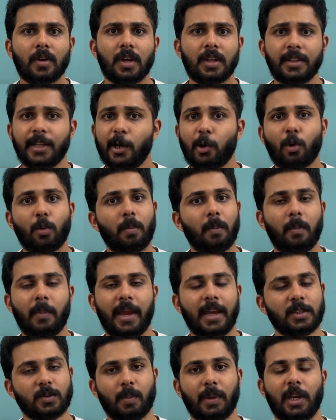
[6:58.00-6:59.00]
They don't
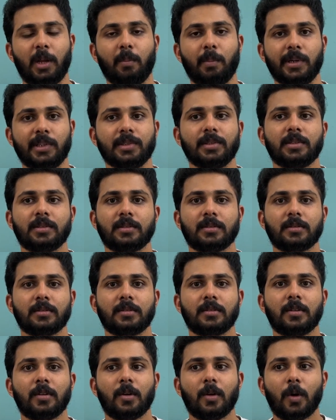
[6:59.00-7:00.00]
make spinning pitches.
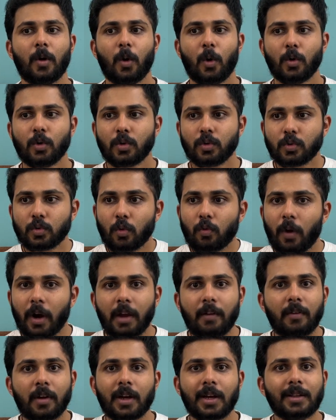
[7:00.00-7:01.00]
So why
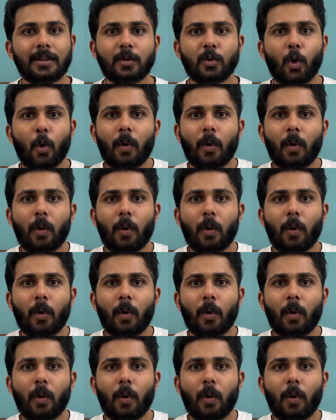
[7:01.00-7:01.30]
no